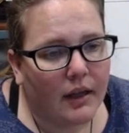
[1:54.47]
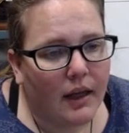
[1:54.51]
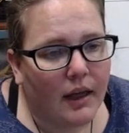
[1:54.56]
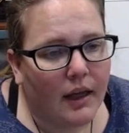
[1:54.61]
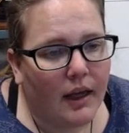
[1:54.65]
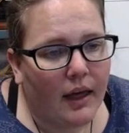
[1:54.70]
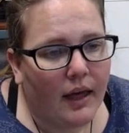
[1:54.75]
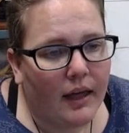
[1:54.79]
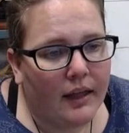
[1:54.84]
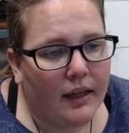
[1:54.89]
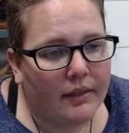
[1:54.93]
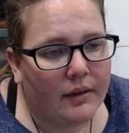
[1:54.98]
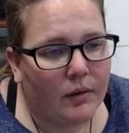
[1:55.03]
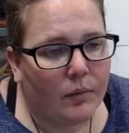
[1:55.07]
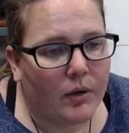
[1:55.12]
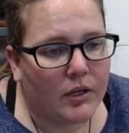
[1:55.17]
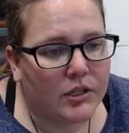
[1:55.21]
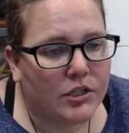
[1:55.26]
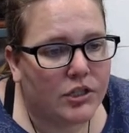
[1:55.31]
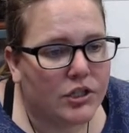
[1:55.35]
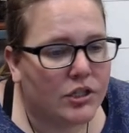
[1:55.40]
and then
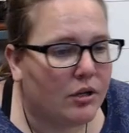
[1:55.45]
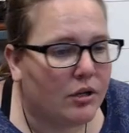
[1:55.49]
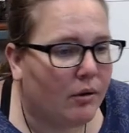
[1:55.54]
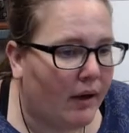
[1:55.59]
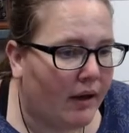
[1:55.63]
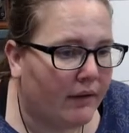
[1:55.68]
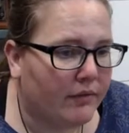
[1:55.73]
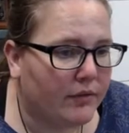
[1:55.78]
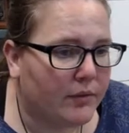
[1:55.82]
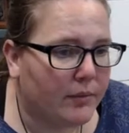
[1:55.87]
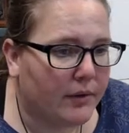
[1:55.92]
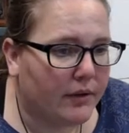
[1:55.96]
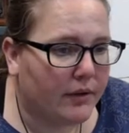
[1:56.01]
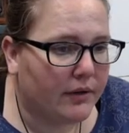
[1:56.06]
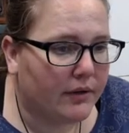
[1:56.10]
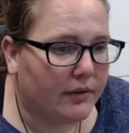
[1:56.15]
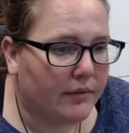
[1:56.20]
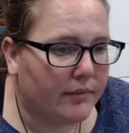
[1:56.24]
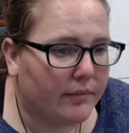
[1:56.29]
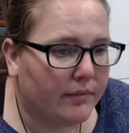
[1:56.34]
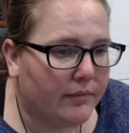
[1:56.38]
watch a show afterward.
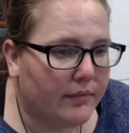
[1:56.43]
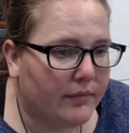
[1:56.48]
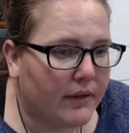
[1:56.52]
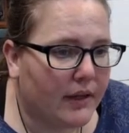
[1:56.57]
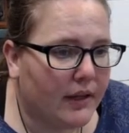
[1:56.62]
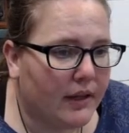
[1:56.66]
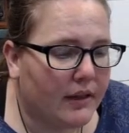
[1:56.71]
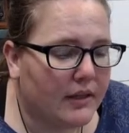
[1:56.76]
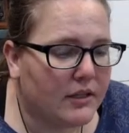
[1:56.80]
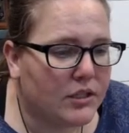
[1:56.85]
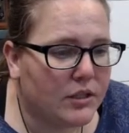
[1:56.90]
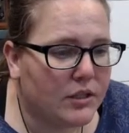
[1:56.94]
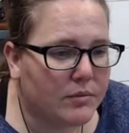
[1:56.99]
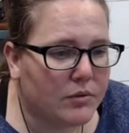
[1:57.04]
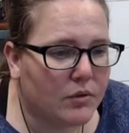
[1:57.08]
The ship's